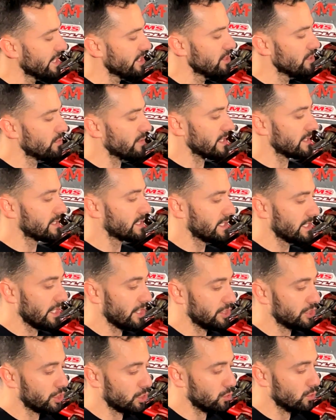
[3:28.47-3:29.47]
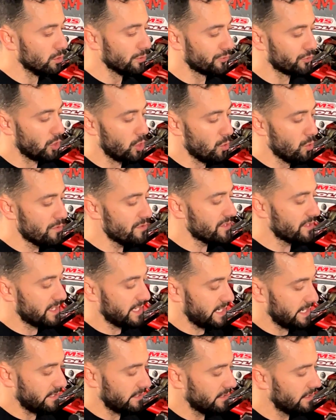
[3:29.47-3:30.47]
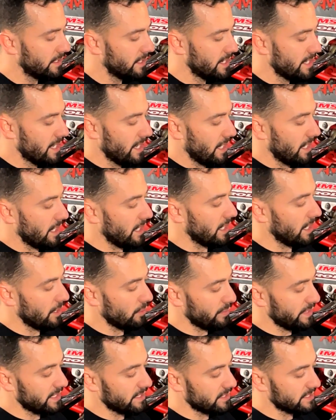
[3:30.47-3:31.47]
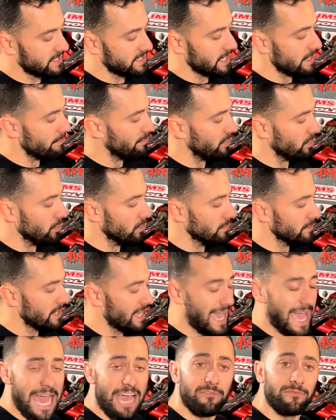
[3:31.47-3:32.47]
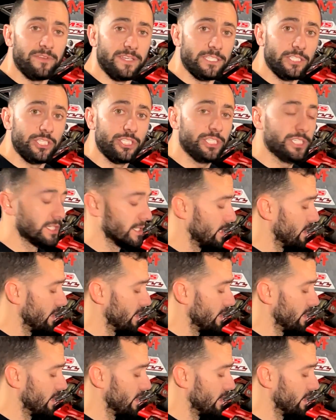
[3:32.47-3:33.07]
you with a tool to hold the gear with a simple half-inch